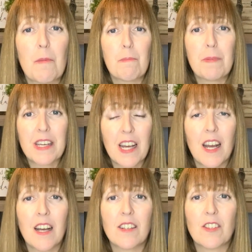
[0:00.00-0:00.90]

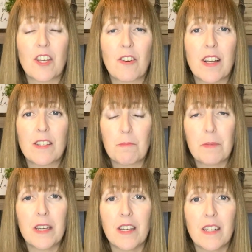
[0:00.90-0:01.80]
because there has
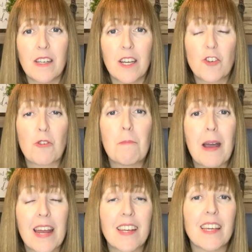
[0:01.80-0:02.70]
been a
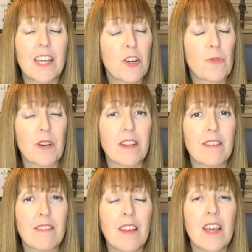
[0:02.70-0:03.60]
dramatic
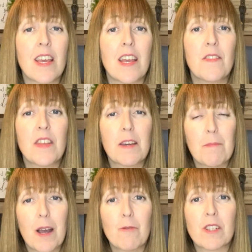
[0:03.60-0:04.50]
increase in the
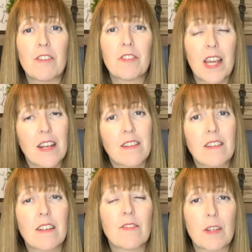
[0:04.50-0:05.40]
amount of
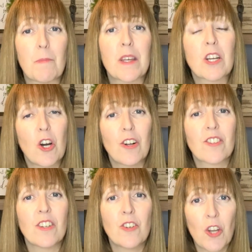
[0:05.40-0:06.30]
cases of something called
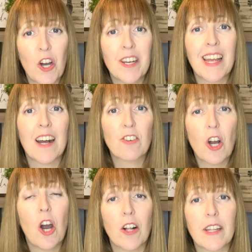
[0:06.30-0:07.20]

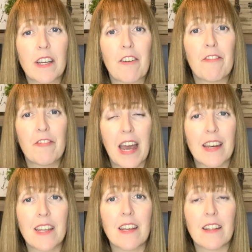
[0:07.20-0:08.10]
non-alcoholic
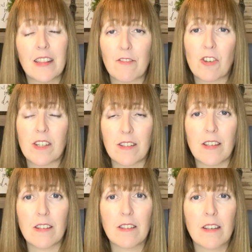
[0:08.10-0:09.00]
fatty liver
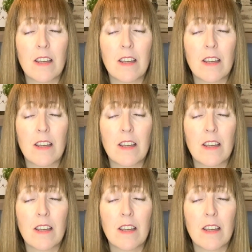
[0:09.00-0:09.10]
disease.